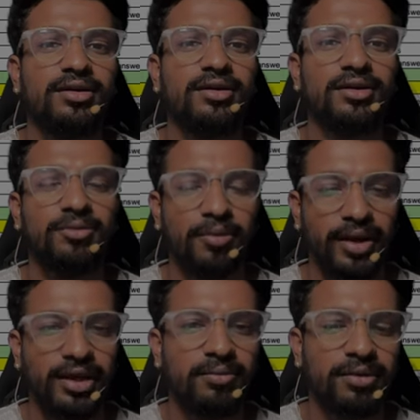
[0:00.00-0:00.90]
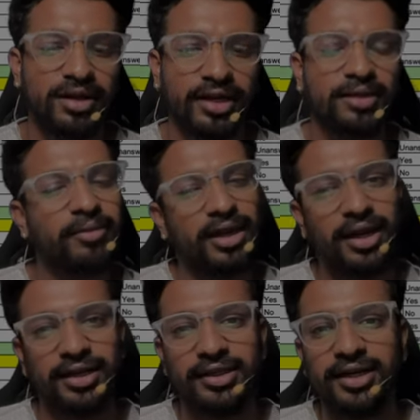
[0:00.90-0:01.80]
the mobile number and the mail
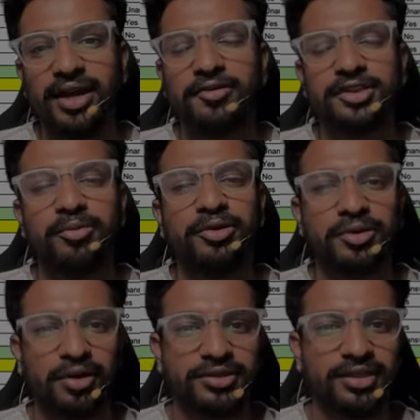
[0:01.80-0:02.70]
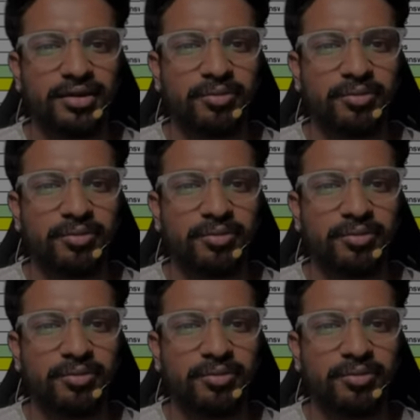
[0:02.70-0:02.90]
ID, that I was able to cross check,